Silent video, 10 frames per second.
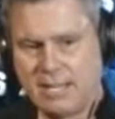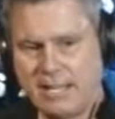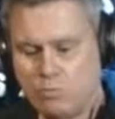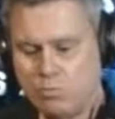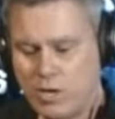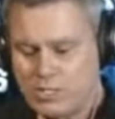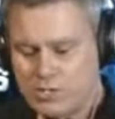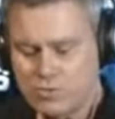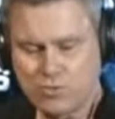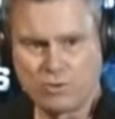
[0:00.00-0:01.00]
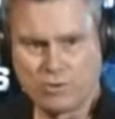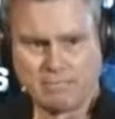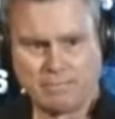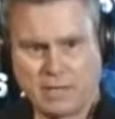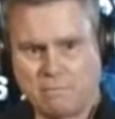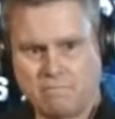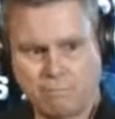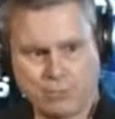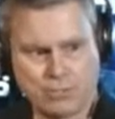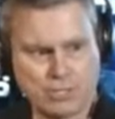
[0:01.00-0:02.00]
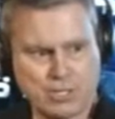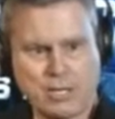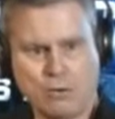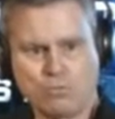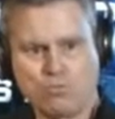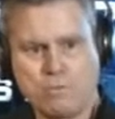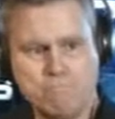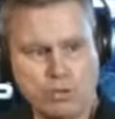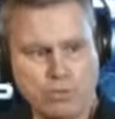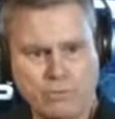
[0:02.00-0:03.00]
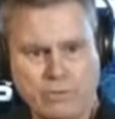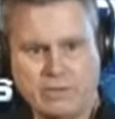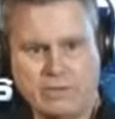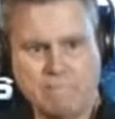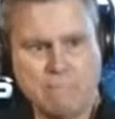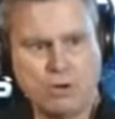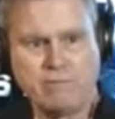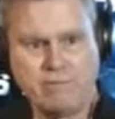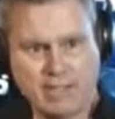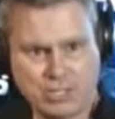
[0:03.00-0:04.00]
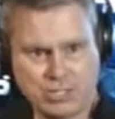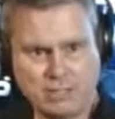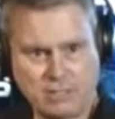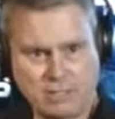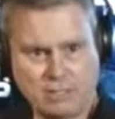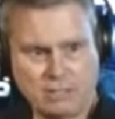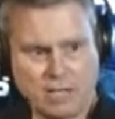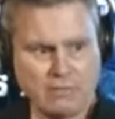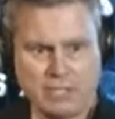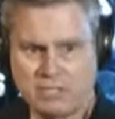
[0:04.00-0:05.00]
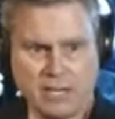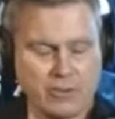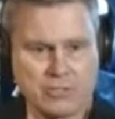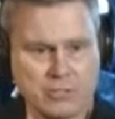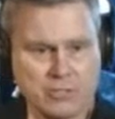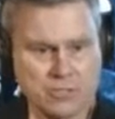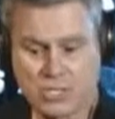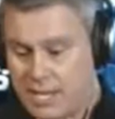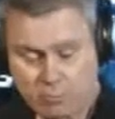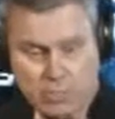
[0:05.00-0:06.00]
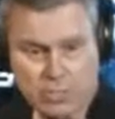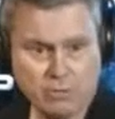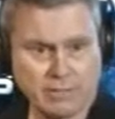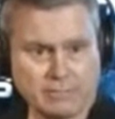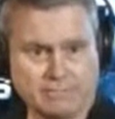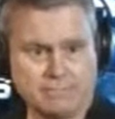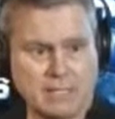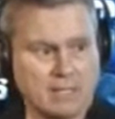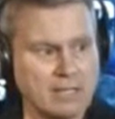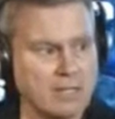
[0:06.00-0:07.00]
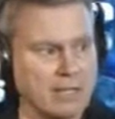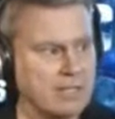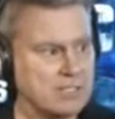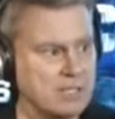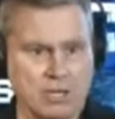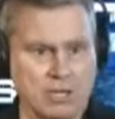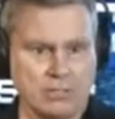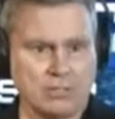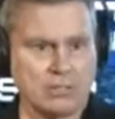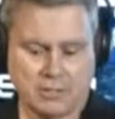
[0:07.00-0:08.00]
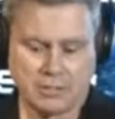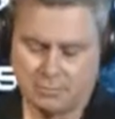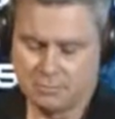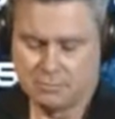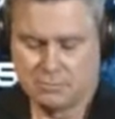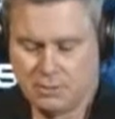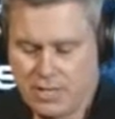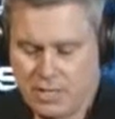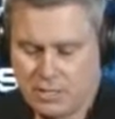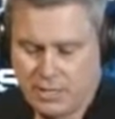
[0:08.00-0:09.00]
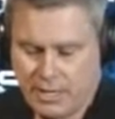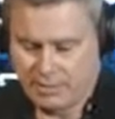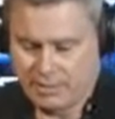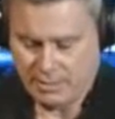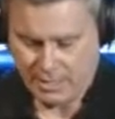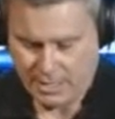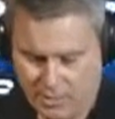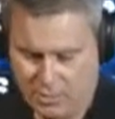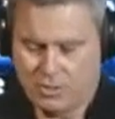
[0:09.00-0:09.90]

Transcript: in one stroke, Pershing removed the motivation of the entire insurgency, and it was over. He said, no, no, no, no, no. You're not going to heaven. I know you